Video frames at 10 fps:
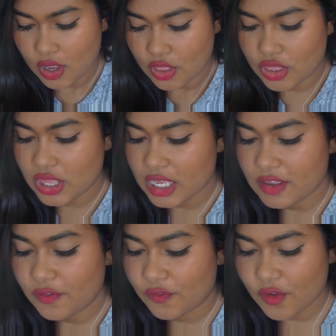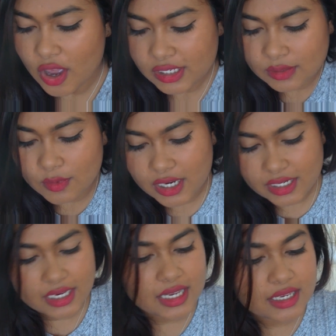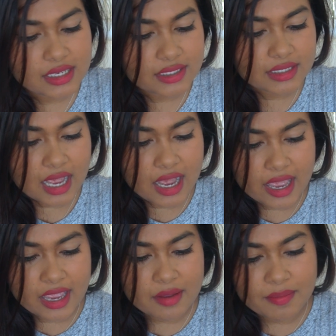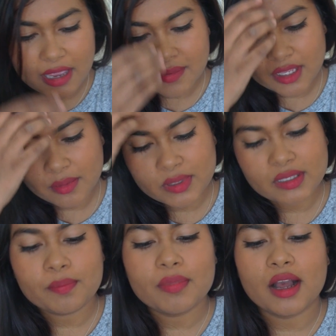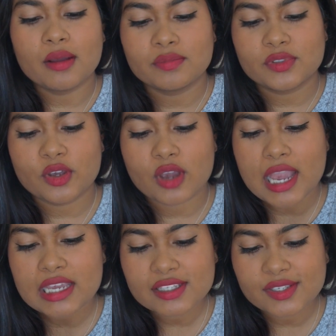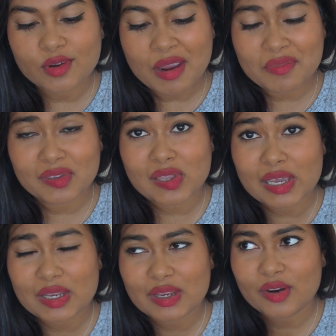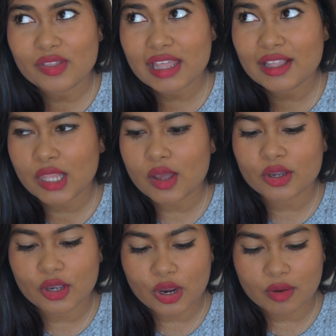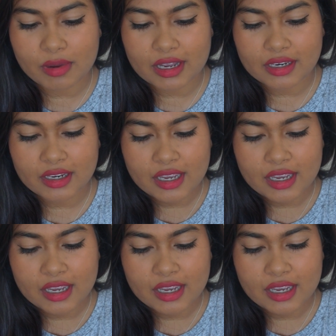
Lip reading: the first one is a Baby Lips lip balm. So I Instagrammed this like not that long ago, but